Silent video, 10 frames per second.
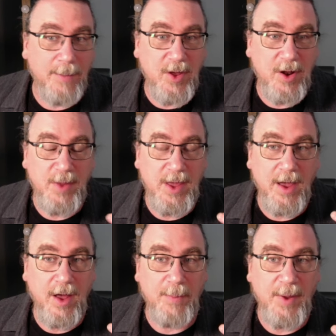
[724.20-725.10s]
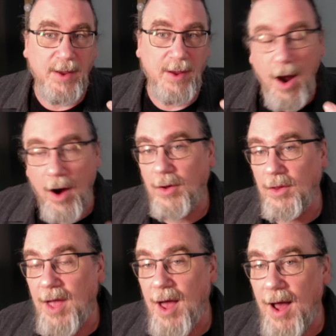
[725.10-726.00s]
going to be helping
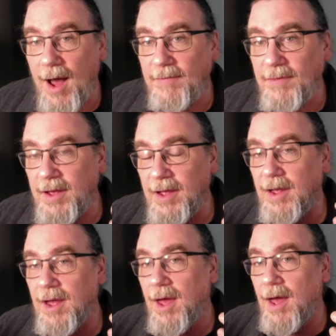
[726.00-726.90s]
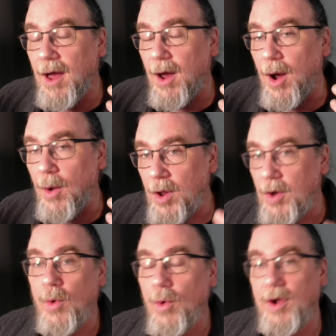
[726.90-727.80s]
Harold Kavli. Uh,
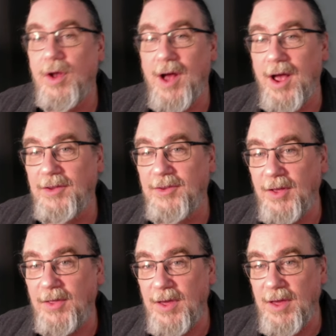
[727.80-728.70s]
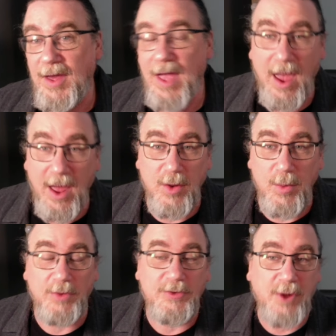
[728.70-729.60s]
in organizing the
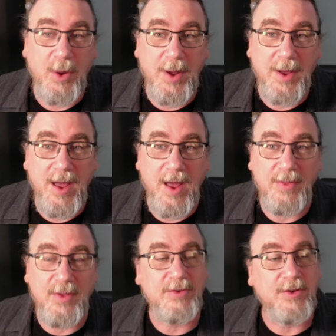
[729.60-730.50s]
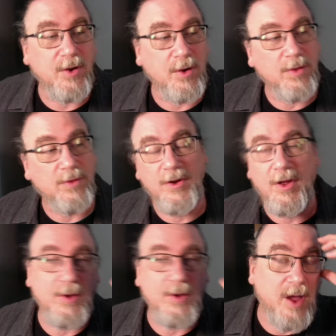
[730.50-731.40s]
annual StoicCon this year. There's
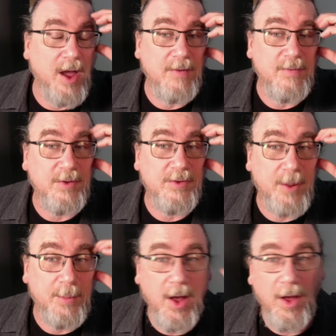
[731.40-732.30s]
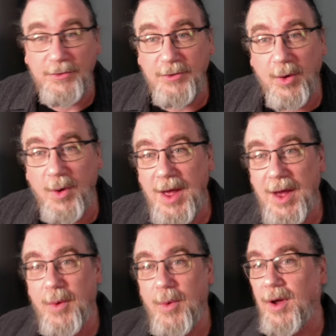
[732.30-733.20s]
another conference that I'm also
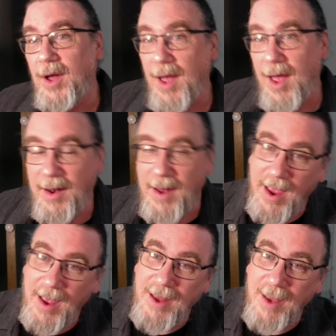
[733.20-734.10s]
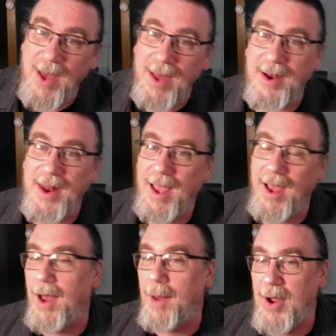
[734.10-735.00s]
working on, and I'm on an
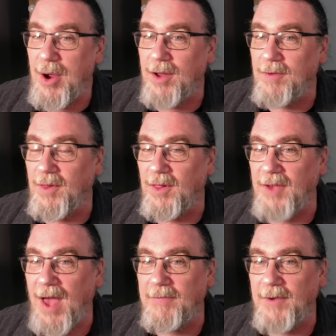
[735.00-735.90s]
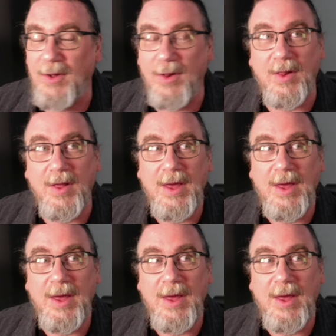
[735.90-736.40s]
uh, American Philosophical